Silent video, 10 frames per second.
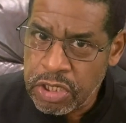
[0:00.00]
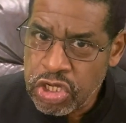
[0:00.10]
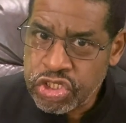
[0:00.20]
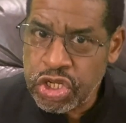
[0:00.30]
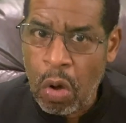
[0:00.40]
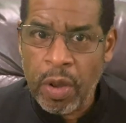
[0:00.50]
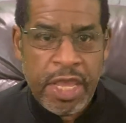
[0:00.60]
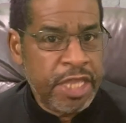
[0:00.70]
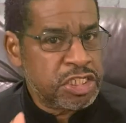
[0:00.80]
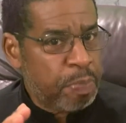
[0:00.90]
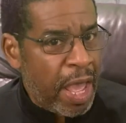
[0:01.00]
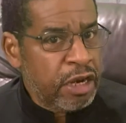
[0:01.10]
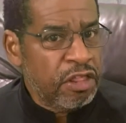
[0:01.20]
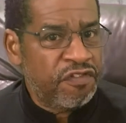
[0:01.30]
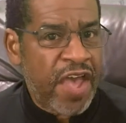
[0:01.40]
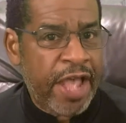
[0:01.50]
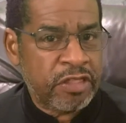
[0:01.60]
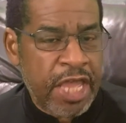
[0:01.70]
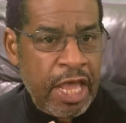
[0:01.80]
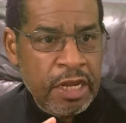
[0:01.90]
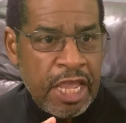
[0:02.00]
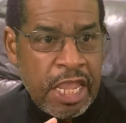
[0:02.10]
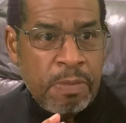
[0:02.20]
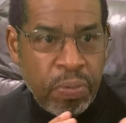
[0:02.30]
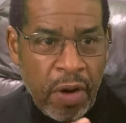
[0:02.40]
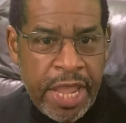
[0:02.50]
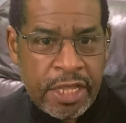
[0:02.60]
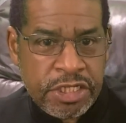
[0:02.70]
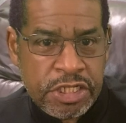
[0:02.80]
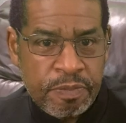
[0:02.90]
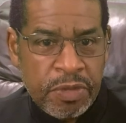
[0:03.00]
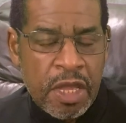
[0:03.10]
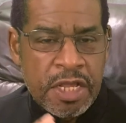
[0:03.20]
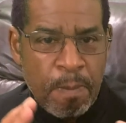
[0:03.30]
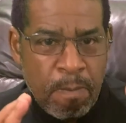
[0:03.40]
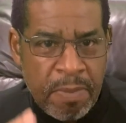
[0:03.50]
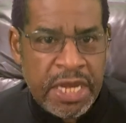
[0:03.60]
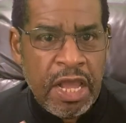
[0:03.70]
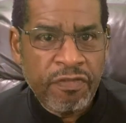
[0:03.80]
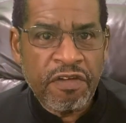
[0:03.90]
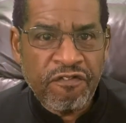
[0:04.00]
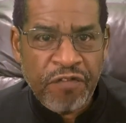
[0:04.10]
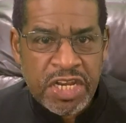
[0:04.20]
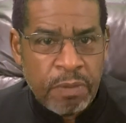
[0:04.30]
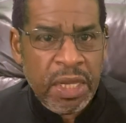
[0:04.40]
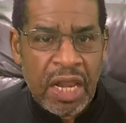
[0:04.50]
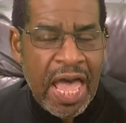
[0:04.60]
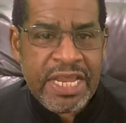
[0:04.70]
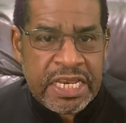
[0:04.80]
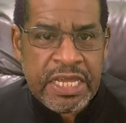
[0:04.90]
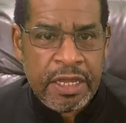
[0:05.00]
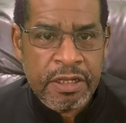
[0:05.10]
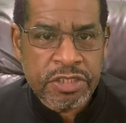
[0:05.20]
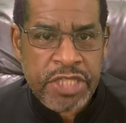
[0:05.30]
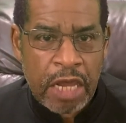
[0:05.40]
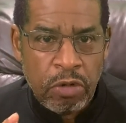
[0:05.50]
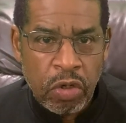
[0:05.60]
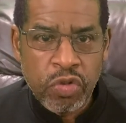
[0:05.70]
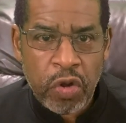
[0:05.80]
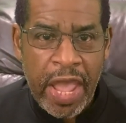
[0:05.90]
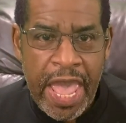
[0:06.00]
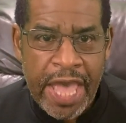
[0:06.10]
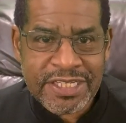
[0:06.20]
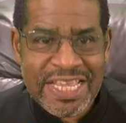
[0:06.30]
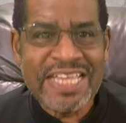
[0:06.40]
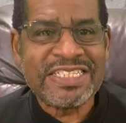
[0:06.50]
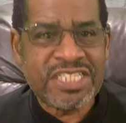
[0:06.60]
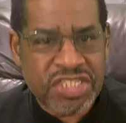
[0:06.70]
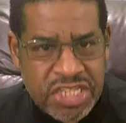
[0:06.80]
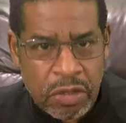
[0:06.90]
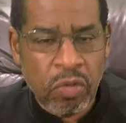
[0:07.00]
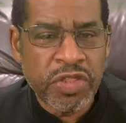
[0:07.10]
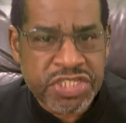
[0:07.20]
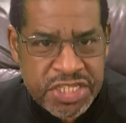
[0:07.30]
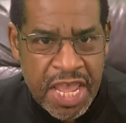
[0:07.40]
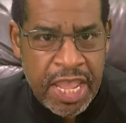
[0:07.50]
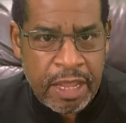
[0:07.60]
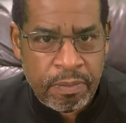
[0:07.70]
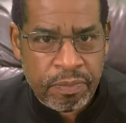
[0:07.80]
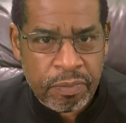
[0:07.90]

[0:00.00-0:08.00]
So, in spite of the fact that he breaks, many of the fundamental ideas that Luther has is still the same.